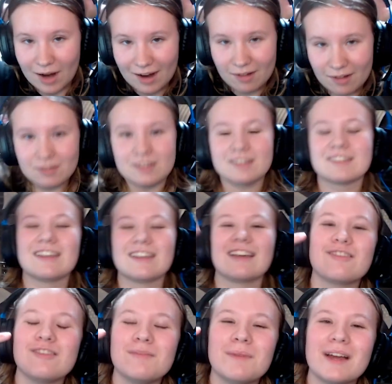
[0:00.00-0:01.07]
Stay cool,
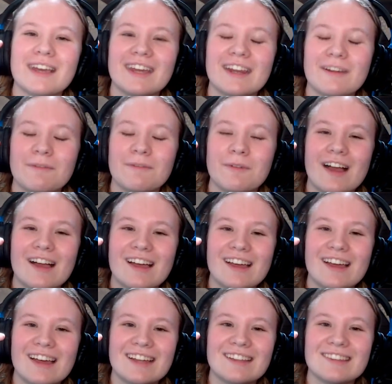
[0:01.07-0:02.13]
my kitty
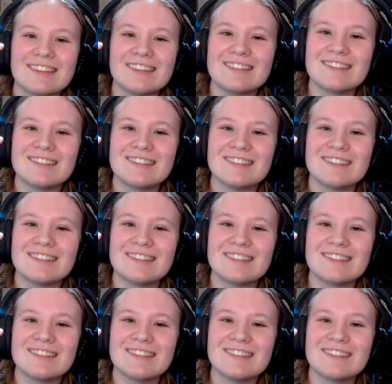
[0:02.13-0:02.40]
friends!